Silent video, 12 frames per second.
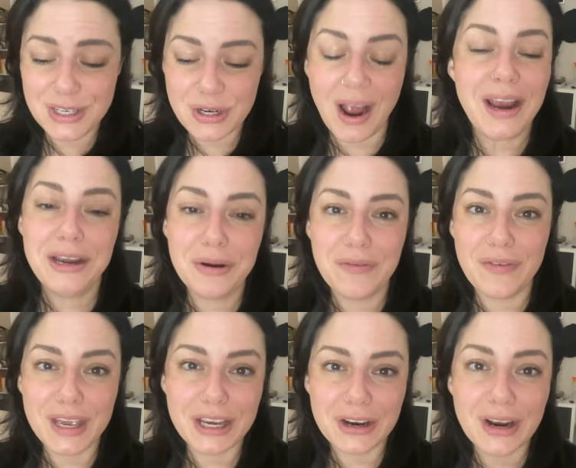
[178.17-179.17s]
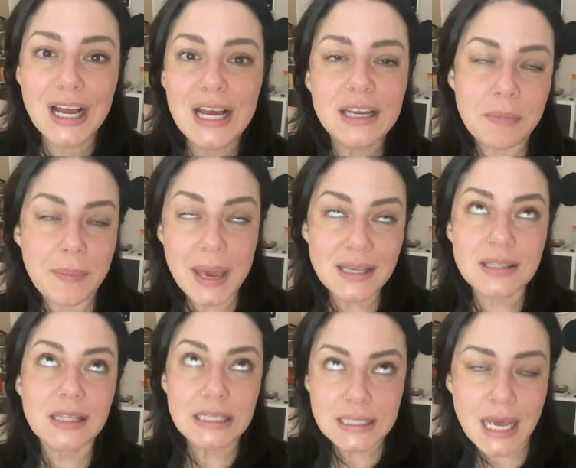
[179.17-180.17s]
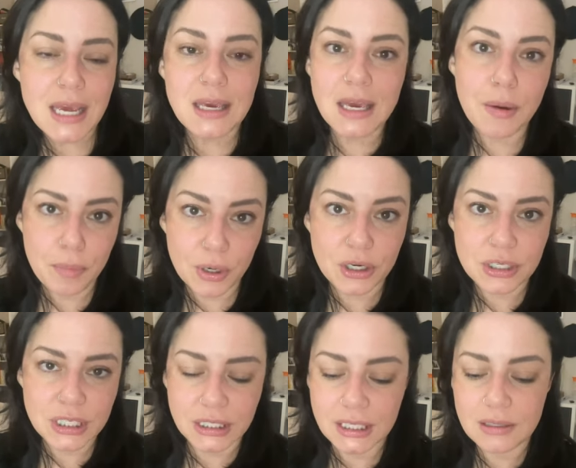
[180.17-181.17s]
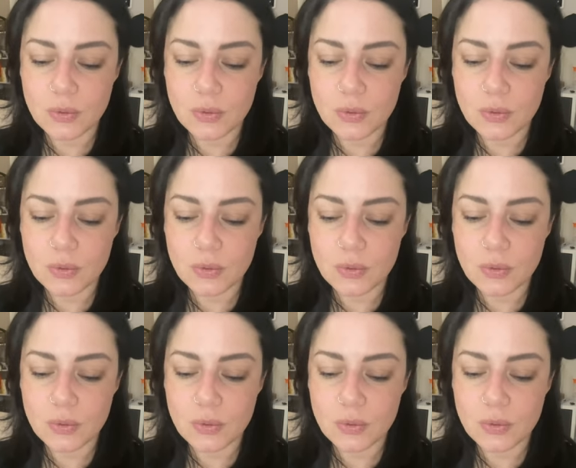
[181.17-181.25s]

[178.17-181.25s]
trying to figure, but basically taking it personally as